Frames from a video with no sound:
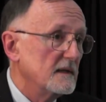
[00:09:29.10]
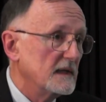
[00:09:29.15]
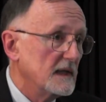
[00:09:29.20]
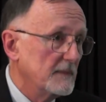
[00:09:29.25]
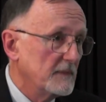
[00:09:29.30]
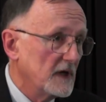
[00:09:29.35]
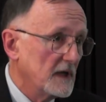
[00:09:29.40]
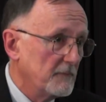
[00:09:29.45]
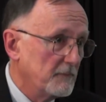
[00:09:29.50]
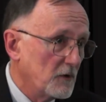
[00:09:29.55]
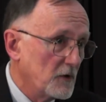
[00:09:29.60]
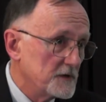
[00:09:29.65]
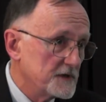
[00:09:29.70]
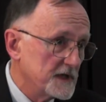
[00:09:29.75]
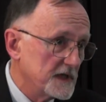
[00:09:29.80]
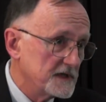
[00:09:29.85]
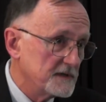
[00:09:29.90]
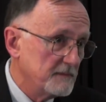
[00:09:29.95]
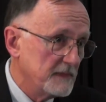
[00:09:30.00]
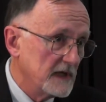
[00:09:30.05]
Kimberley
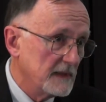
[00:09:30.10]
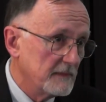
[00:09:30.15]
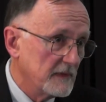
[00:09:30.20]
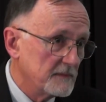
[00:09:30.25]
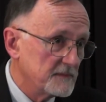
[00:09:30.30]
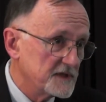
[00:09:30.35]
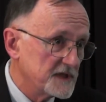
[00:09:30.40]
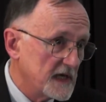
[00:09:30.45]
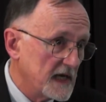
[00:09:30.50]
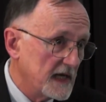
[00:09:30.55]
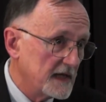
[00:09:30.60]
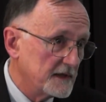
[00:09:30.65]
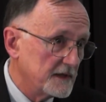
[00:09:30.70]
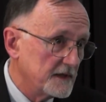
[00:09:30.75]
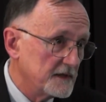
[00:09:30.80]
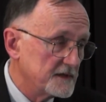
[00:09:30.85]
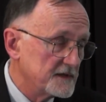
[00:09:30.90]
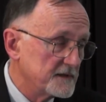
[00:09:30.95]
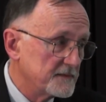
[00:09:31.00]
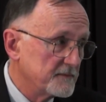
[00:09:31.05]
process minimum
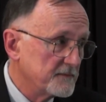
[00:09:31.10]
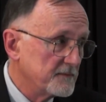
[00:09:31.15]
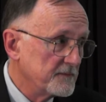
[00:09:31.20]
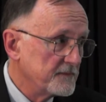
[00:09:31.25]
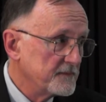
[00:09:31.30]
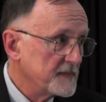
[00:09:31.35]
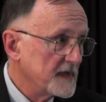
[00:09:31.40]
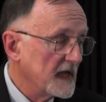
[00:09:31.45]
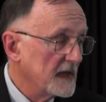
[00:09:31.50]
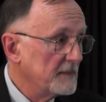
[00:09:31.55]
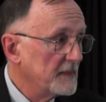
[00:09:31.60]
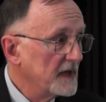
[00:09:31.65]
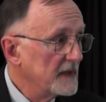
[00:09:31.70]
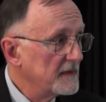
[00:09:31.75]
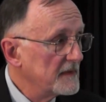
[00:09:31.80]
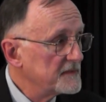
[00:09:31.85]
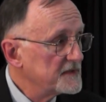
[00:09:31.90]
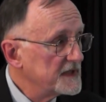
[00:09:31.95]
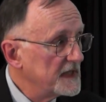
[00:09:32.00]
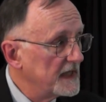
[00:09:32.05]
standards. And
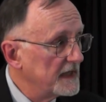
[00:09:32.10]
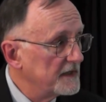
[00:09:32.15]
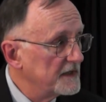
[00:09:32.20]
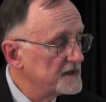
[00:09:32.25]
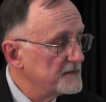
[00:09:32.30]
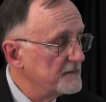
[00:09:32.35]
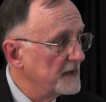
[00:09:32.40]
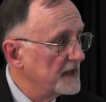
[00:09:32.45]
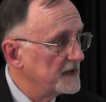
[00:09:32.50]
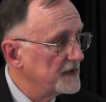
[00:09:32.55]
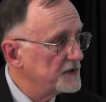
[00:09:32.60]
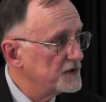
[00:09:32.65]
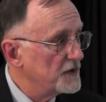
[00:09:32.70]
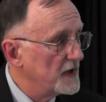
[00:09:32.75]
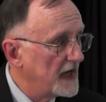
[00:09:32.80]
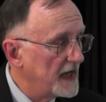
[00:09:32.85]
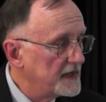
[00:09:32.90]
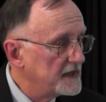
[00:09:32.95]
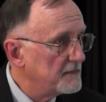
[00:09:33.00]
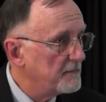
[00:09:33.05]
minimum standards meant that you
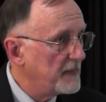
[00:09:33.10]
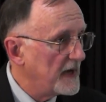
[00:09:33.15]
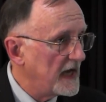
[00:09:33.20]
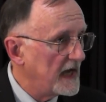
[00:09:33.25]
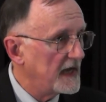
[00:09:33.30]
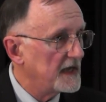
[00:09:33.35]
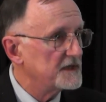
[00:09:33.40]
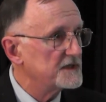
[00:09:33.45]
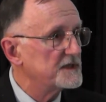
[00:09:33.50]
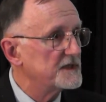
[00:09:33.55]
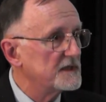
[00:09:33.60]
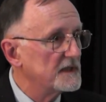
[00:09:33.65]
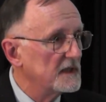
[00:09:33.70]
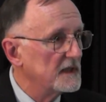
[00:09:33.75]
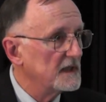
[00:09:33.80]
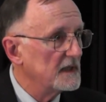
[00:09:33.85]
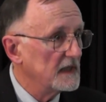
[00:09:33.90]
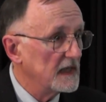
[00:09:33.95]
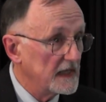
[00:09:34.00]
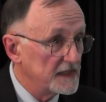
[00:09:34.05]
had to pass
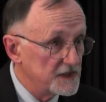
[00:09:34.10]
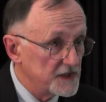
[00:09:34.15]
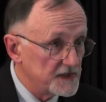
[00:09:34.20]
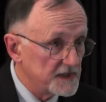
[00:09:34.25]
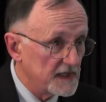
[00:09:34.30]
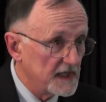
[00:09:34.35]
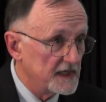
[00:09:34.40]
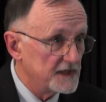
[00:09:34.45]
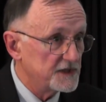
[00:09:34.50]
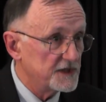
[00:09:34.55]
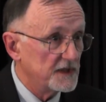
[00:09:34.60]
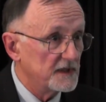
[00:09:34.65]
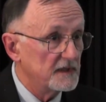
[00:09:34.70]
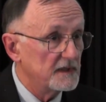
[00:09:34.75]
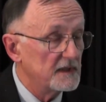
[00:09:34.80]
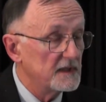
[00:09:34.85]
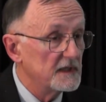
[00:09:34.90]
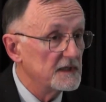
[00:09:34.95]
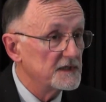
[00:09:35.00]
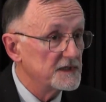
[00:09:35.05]

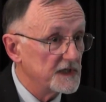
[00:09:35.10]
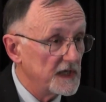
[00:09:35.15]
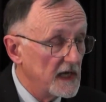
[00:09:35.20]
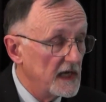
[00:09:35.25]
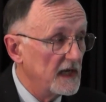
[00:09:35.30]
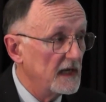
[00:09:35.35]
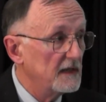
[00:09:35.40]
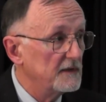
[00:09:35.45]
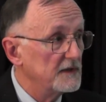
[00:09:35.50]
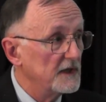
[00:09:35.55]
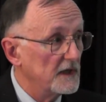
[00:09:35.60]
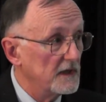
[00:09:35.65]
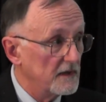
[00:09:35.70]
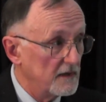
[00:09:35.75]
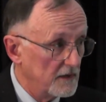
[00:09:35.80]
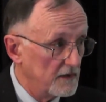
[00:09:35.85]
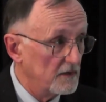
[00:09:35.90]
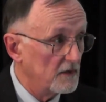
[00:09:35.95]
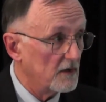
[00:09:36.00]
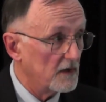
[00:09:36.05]
legislation saying that
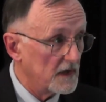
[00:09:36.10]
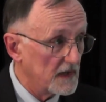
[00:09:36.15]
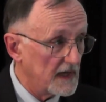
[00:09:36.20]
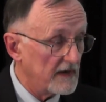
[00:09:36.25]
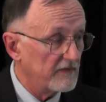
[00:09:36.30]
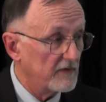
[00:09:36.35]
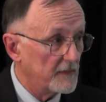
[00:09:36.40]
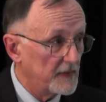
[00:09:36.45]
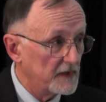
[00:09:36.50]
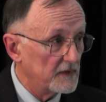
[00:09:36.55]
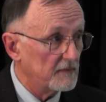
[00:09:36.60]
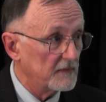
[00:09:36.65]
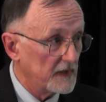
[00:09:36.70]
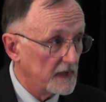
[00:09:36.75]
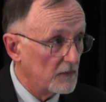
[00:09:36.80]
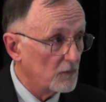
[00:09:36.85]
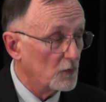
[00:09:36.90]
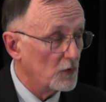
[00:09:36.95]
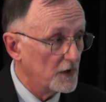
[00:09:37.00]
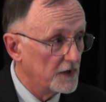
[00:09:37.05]
your government
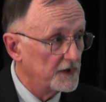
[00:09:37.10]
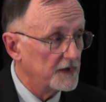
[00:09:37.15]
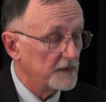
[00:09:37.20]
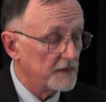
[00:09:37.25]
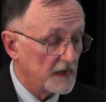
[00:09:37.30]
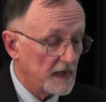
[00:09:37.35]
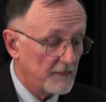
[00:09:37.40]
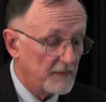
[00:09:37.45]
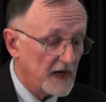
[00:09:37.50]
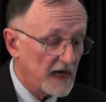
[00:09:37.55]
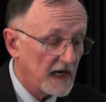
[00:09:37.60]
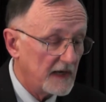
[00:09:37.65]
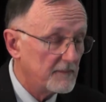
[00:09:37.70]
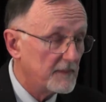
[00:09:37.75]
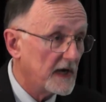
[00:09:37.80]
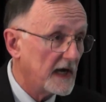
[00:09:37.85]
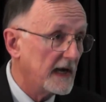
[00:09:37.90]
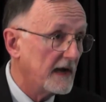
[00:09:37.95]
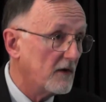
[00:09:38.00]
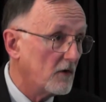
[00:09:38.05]
would abide
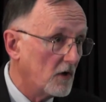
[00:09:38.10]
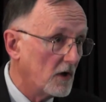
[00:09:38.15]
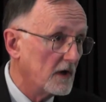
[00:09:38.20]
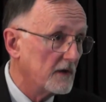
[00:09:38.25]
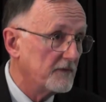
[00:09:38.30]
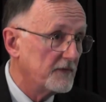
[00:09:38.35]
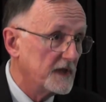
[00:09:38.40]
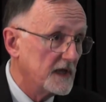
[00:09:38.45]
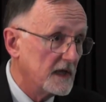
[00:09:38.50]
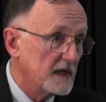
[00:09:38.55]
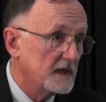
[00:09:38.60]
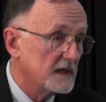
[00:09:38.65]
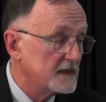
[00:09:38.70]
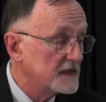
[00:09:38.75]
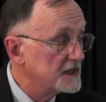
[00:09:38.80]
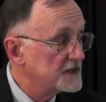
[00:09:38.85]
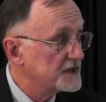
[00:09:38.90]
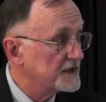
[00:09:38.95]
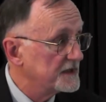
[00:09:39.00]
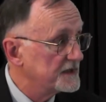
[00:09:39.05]
by all of the
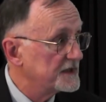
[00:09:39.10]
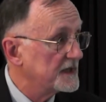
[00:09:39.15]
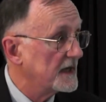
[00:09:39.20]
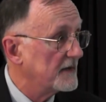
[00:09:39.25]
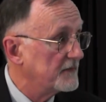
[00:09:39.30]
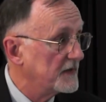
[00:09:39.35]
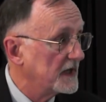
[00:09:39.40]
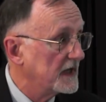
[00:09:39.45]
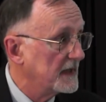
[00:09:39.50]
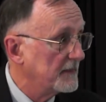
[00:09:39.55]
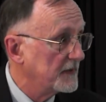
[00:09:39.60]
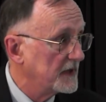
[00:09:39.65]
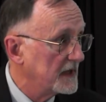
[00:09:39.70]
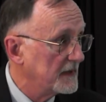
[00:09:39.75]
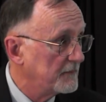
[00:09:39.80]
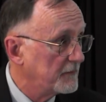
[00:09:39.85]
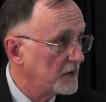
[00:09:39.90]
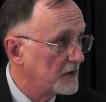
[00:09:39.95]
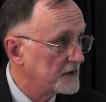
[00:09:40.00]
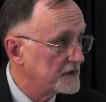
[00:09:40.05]
conditions of the
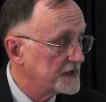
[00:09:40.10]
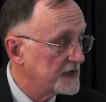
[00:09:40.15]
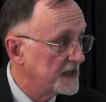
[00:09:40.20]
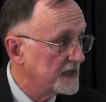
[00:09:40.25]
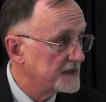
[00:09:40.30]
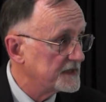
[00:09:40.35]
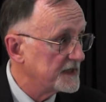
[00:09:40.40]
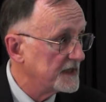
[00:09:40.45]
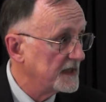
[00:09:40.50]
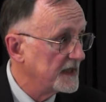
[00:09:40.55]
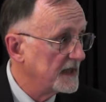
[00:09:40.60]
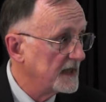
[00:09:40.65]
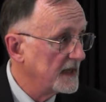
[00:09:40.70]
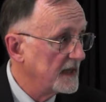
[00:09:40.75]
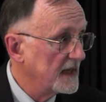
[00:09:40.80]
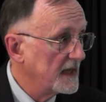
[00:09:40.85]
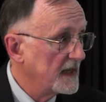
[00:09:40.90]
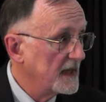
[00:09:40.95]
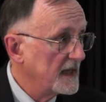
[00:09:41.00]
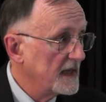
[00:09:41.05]
Kimberley process.
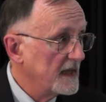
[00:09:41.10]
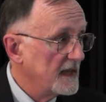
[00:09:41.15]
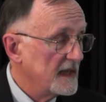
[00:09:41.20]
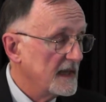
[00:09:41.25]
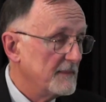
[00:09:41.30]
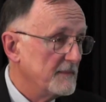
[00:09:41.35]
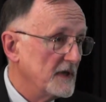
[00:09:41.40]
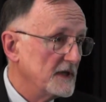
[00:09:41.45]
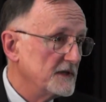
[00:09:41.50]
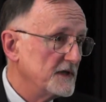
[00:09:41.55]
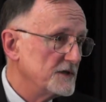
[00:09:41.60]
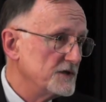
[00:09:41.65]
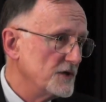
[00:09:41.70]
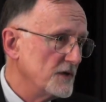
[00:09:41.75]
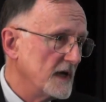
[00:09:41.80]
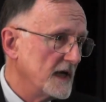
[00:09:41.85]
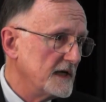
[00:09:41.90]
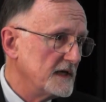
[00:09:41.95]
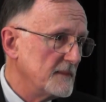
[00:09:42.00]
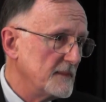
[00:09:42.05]
That meant that
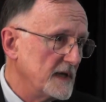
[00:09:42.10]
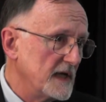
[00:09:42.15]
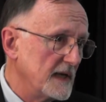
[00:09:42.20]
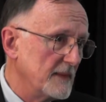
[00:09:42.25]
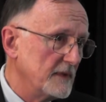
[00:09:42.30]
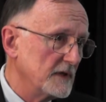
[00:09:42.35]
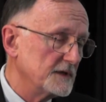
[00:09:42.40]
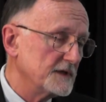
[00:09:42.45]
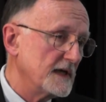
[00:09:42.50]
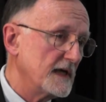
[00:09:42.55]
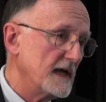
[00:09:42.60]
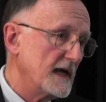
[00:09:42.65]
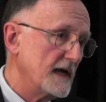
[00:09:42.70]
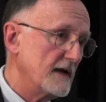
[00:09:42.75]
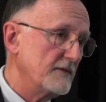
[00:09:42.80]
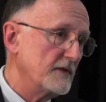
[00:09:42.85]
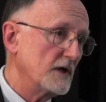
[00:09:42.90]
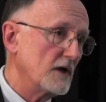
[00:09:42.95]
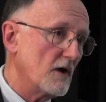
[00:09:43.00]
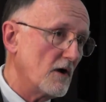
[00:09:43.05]
you had to be able to
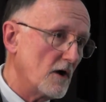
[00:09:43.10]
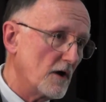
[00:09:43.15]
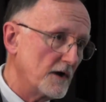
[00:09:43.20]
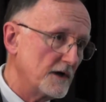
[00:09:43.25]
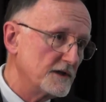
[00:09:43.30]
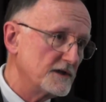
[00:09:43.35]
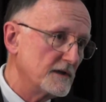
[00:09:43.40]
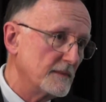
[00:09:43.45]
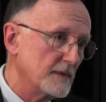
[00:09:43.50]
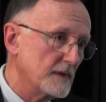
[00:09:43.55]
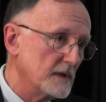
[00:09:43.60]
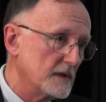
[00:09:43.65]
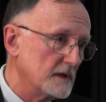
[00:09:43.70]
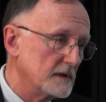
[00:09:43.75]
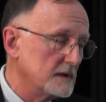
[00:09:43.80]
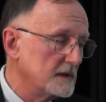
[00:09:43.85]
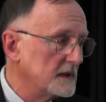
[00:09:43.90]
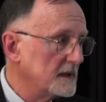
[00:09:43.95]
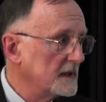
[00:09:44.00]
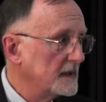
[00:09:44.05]
have an
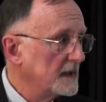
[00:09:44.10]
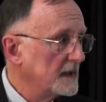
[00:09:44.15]
auditable